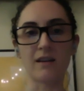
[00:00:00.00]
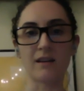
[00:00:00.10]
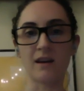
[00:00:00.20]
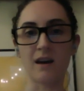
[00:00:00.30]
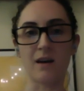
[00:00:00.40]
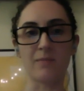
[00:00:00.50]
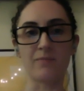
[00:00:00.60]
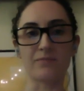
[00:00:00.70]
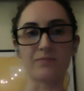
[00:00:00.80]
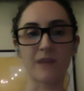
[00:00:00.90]

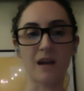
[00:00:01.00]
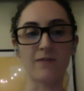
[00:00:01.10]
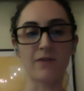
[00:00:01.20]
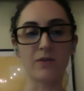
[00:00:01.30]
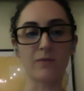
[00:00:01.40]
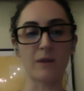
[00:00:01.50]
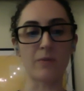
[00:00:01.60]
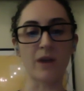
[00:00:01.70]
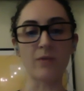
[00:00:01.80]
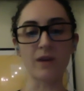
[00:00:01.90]
kind of filled my
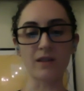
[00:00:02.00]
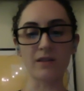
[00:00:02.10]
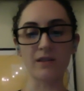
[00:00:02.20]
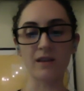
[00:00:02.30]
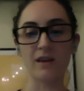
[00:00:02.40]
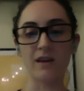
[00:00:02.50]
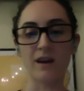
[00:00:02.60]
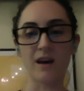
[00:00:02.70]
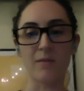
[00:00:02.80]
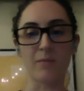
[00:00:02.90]
brain with.
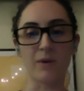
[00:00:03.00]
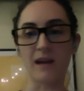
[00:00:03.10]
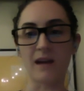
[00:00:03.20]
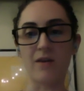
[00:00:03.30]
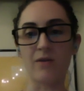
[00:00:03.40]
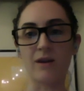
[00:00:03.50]
But now